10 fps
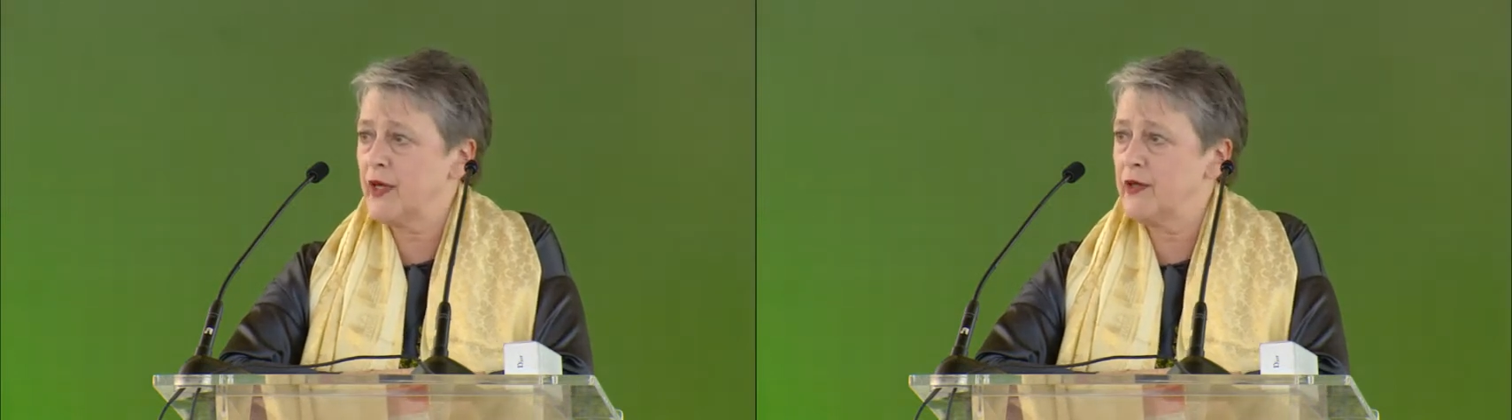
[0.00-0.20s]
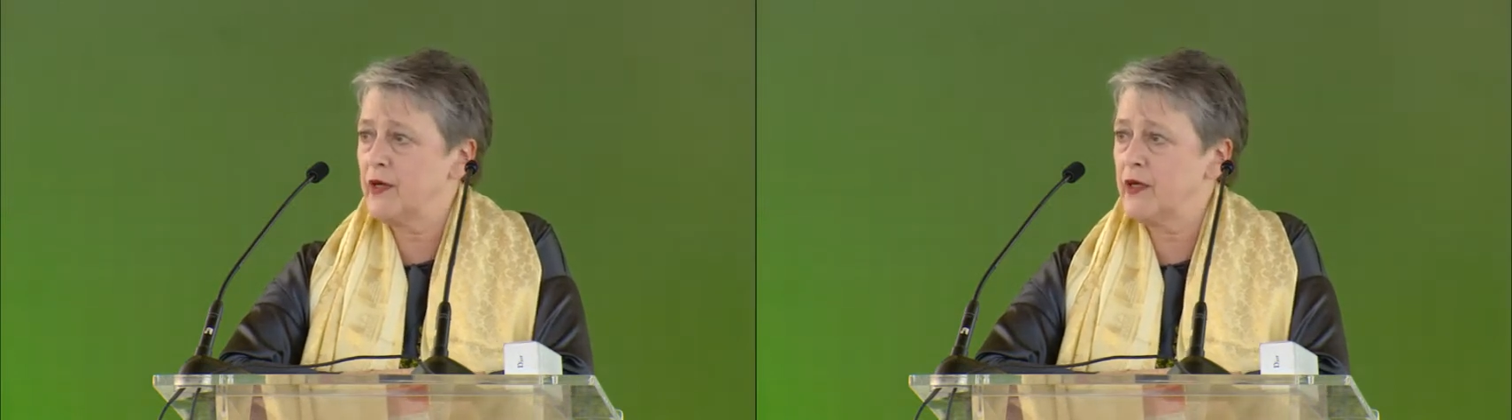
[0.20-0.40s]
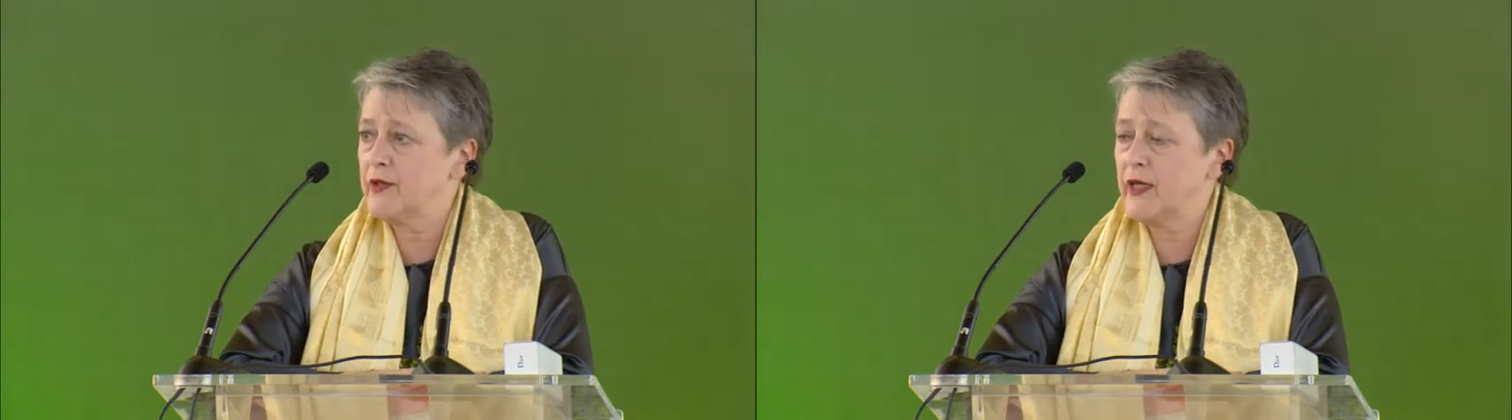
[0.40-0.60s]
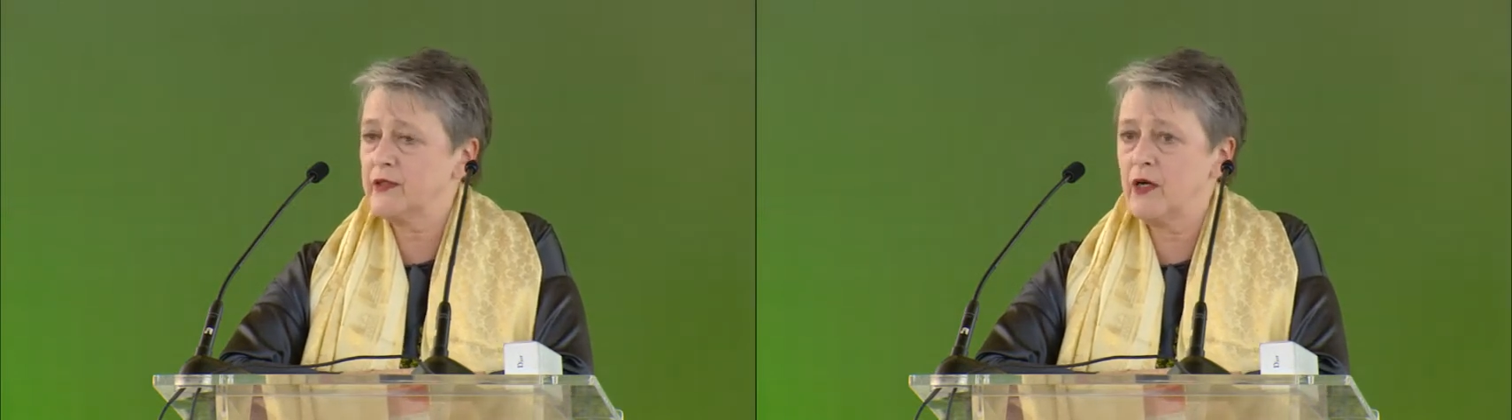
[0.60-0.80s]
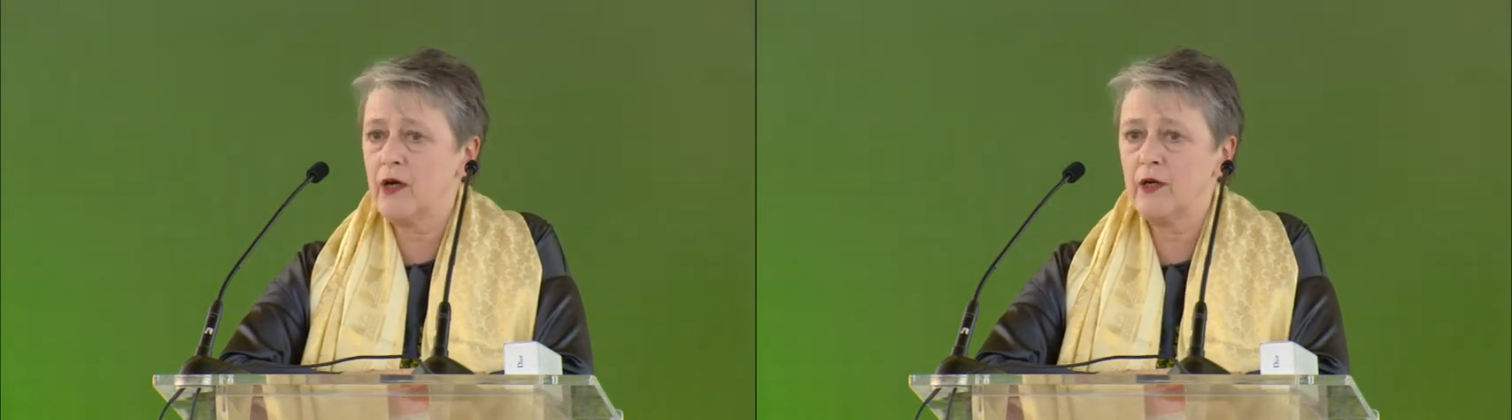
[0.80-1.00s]

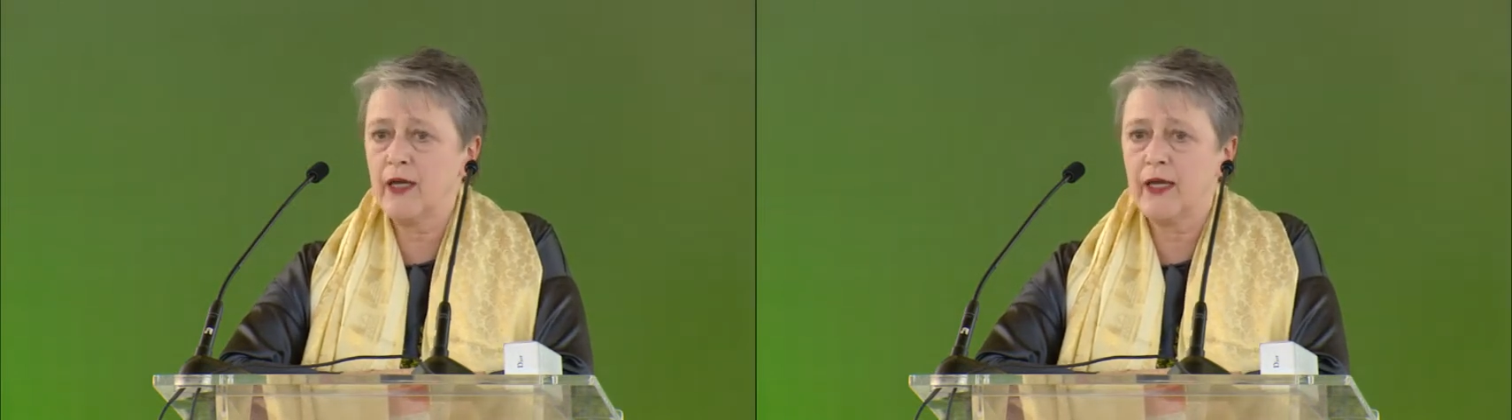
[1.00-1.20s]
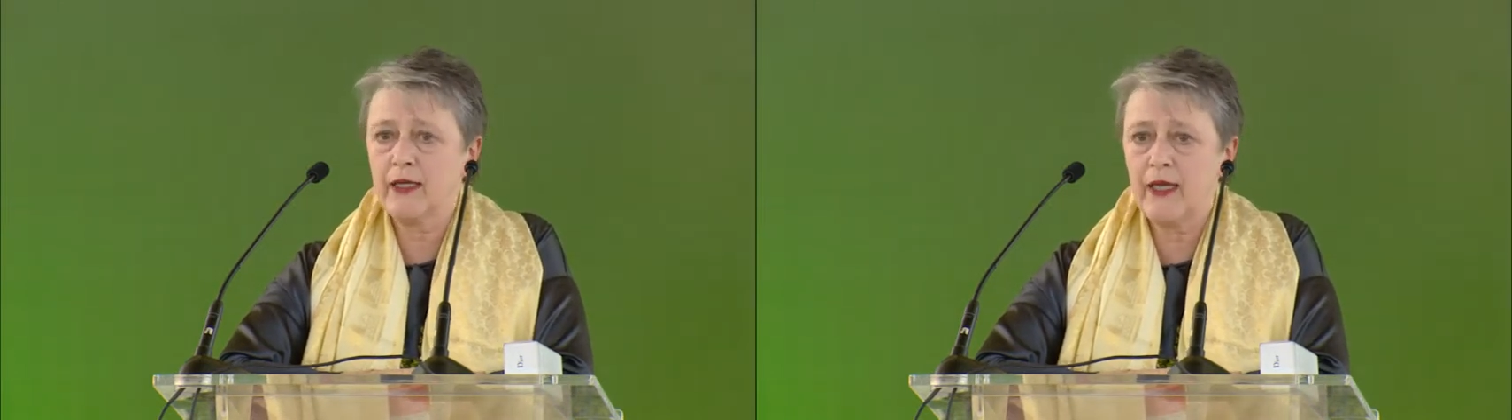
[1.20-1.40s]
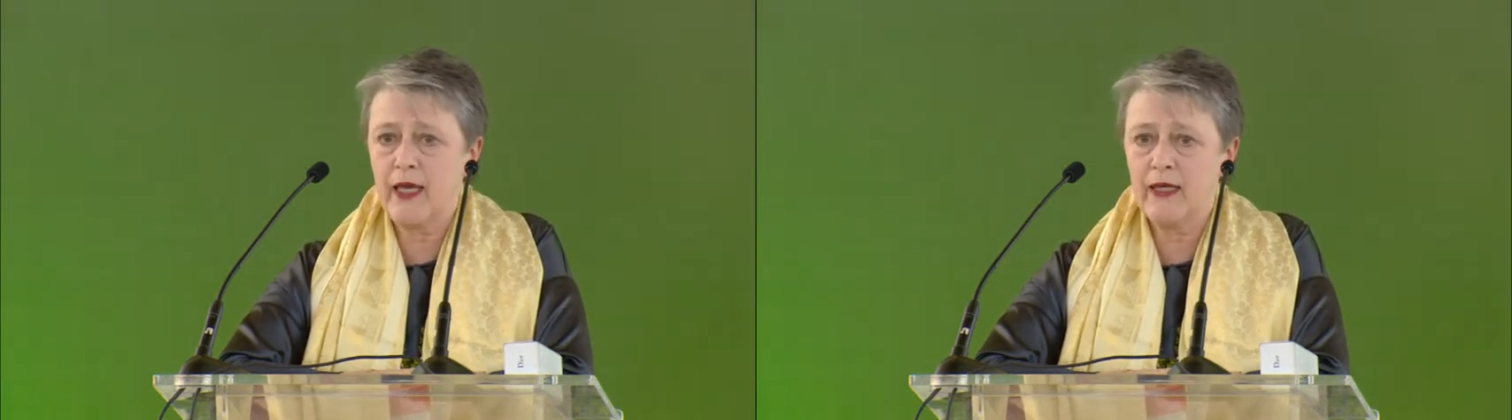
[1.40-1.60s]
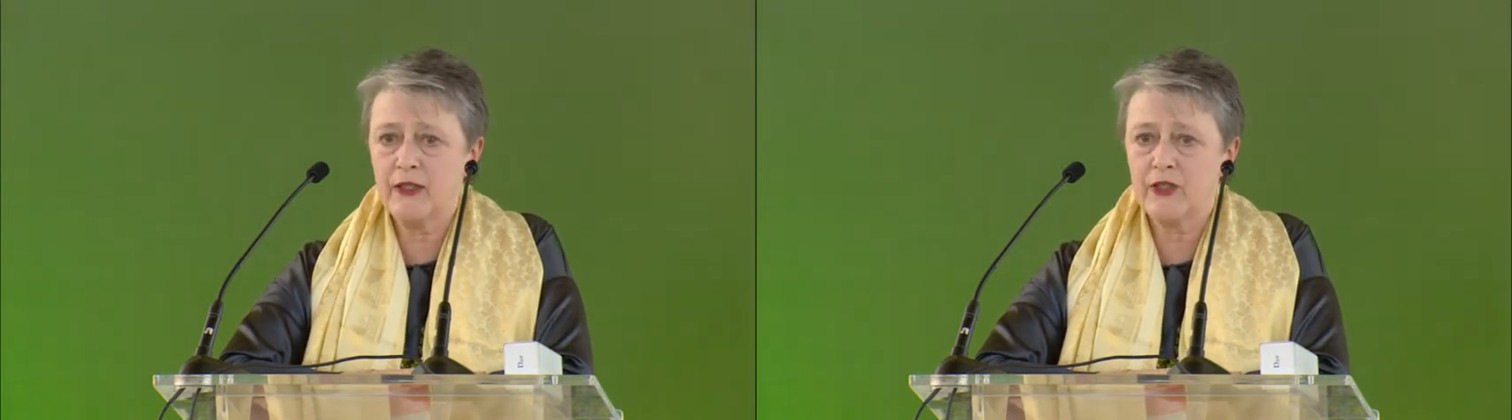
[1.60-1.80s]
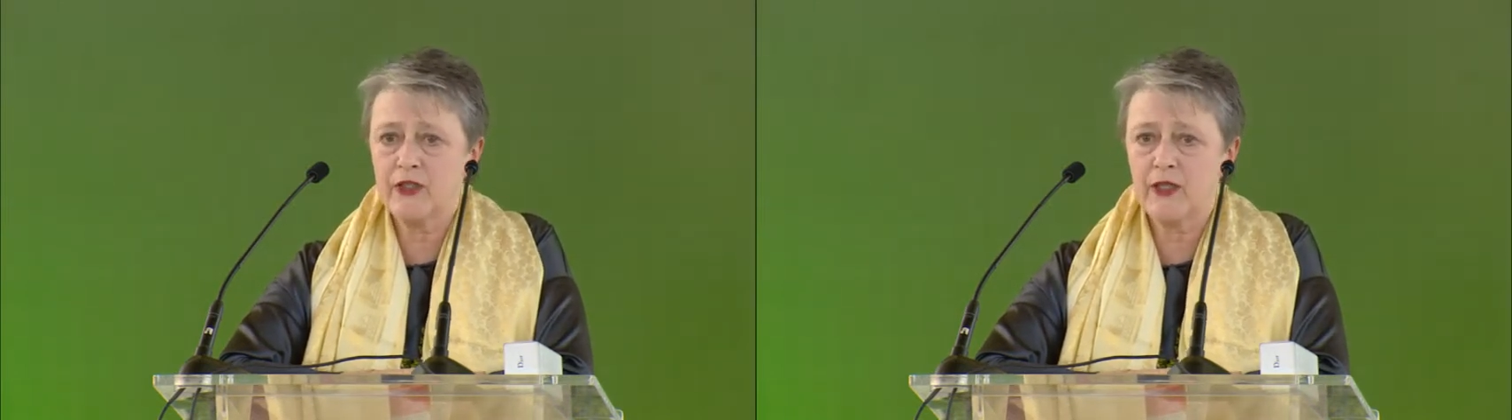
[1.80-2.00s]
that are
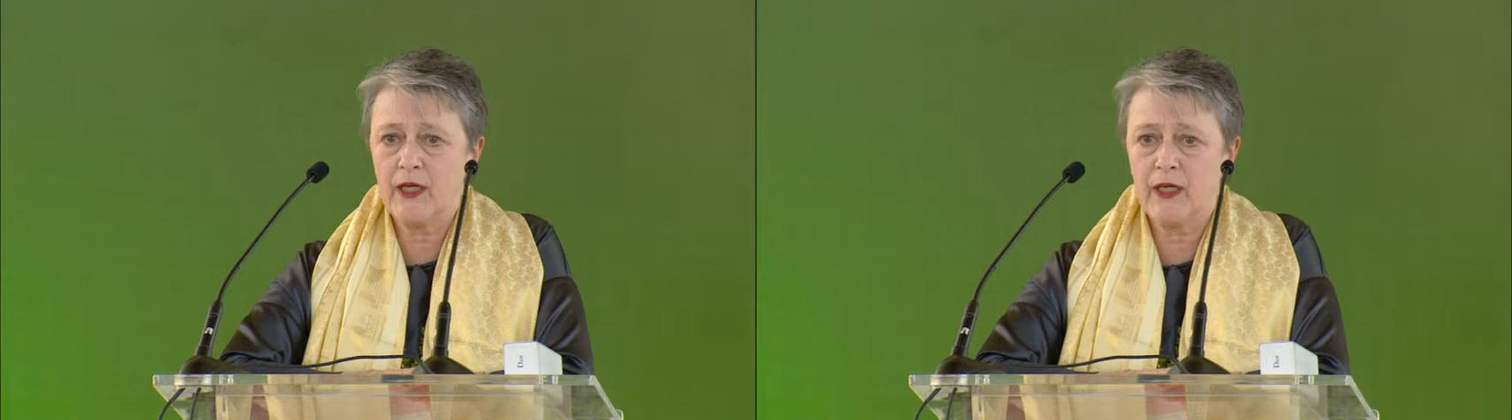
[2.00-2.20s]
engaged